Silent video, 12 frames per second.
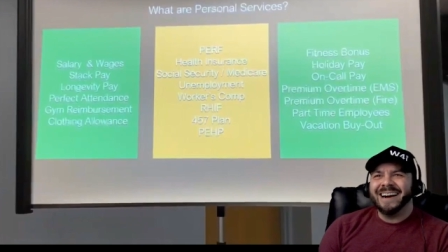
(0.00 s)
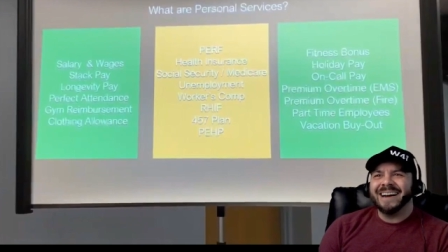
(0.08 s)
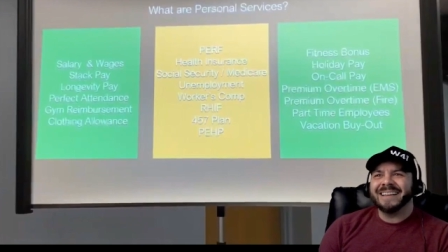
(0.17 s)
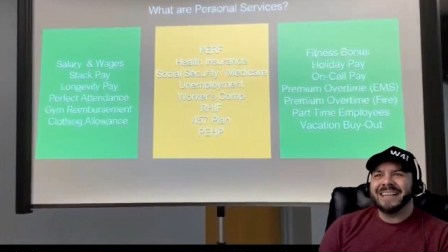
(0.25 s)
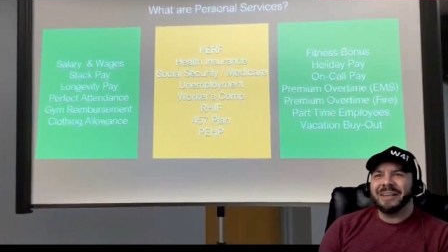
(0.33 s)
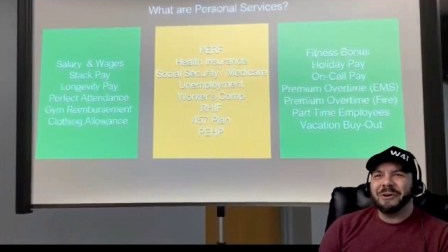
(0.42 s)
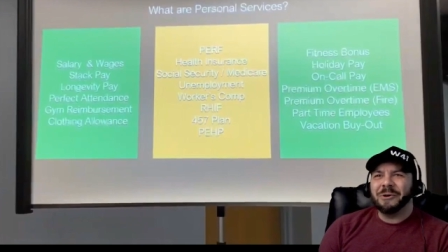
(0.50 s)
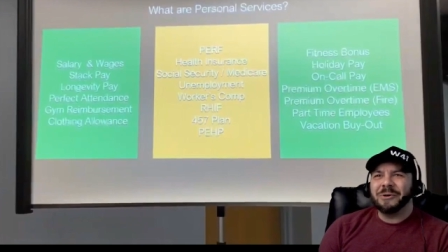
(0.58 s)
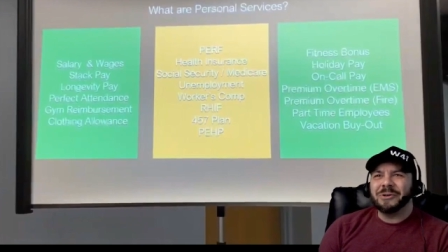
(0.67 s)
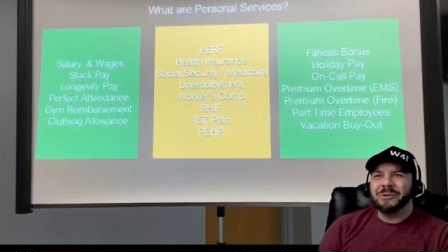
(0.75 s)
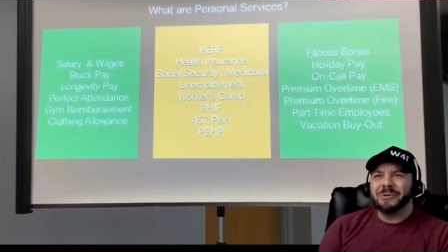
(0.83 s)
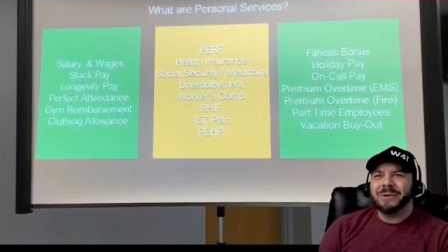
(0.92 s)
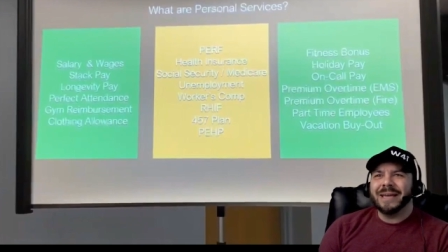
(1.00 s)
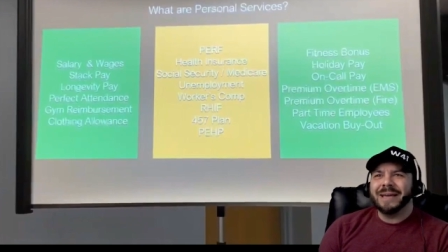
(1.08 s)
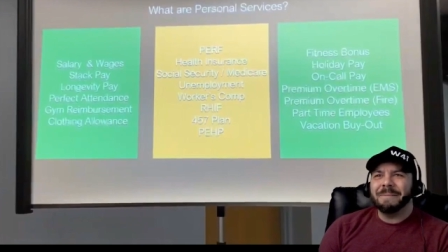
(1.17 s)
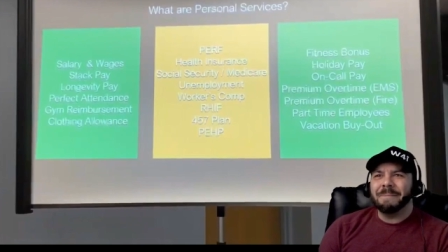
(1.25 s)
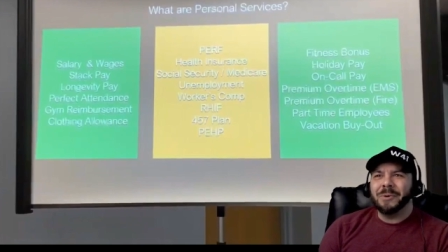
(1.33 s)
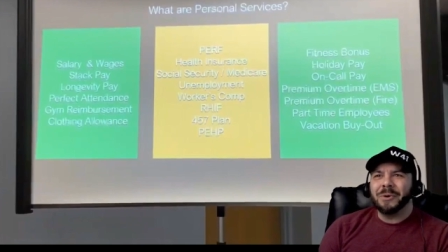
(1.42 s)
So you
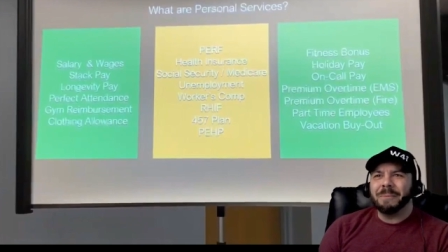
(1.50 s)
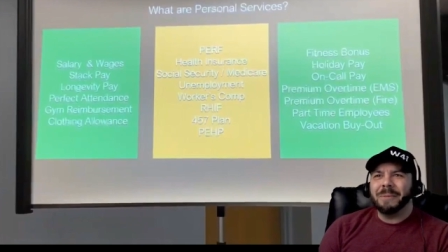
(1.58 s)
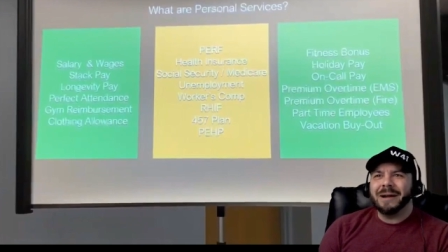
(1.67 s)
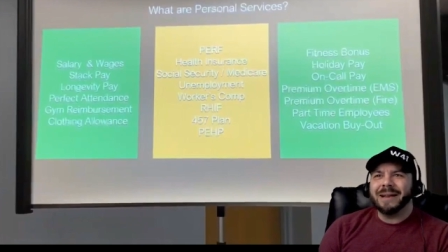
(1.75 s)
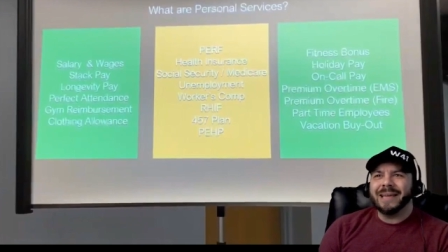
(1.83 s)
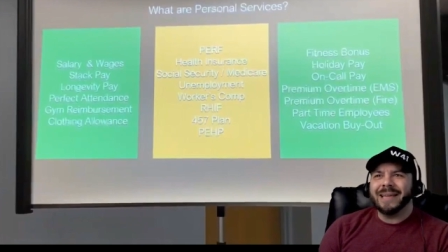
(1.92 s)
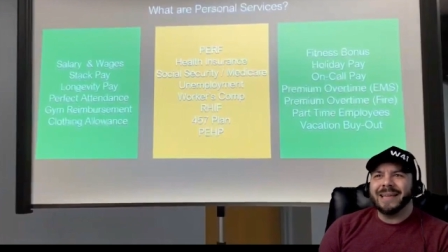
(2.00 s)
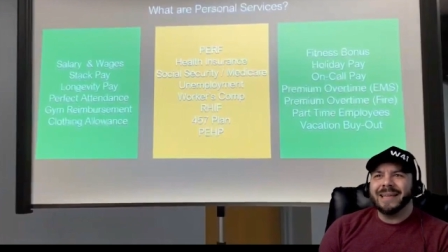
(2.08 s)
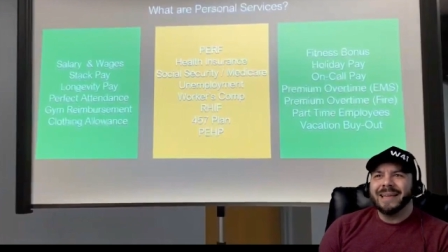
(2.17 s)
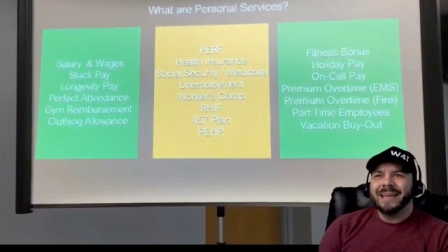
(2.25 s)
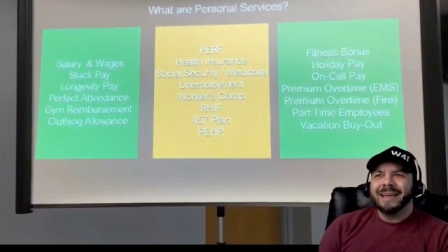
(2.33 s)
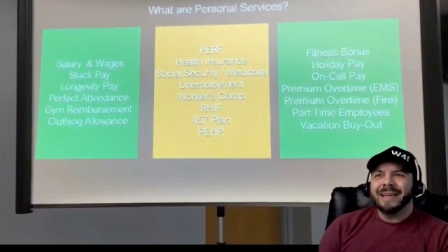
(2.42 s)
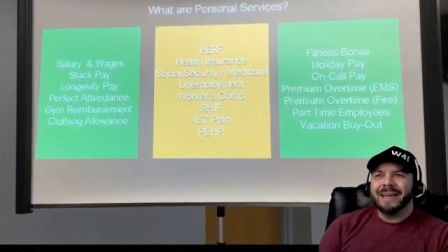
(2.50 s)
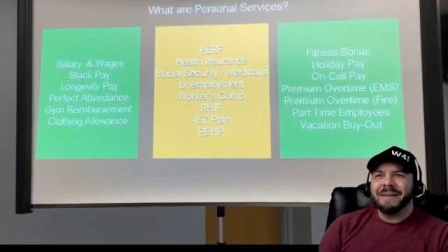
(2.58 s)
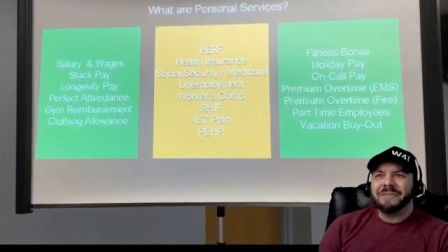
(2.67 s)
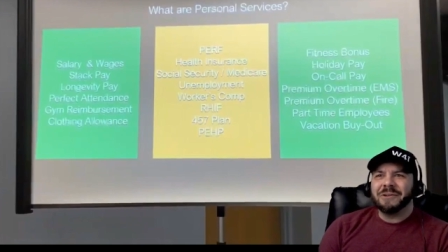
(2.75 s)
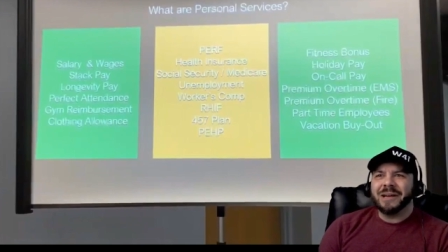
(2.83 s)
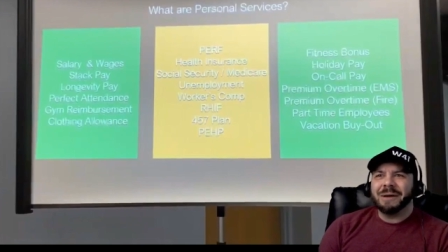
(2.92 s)
get more money
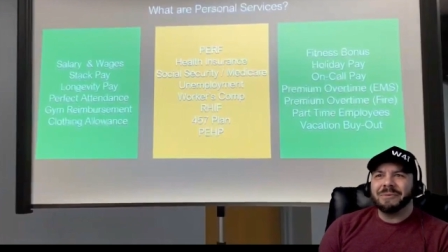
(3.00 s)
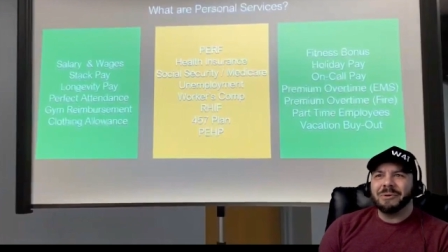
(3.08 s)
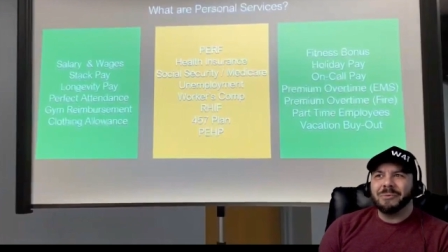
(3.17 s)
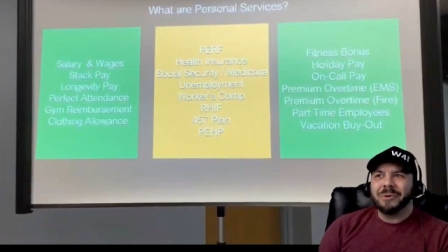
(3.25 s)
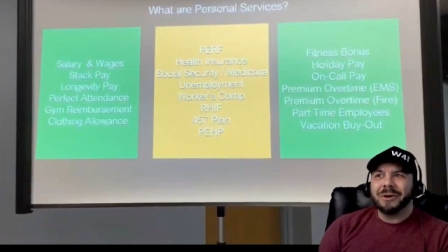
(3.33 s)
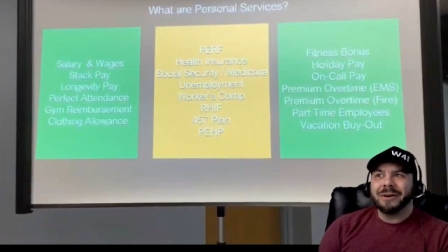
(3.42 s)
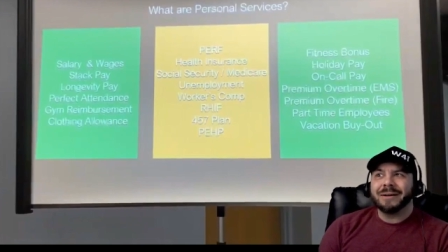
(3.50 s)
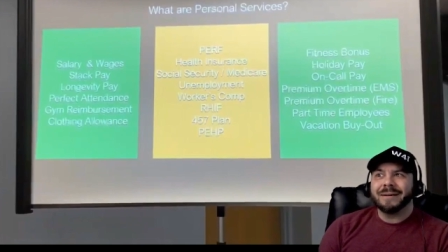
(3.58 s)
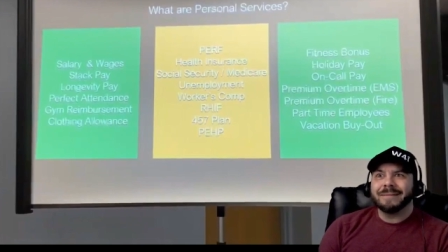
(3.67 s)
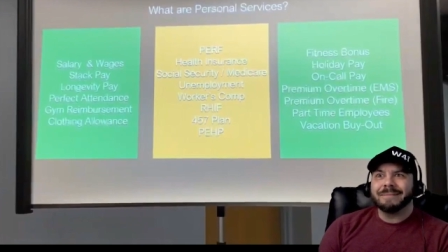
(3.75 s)
if you come to work.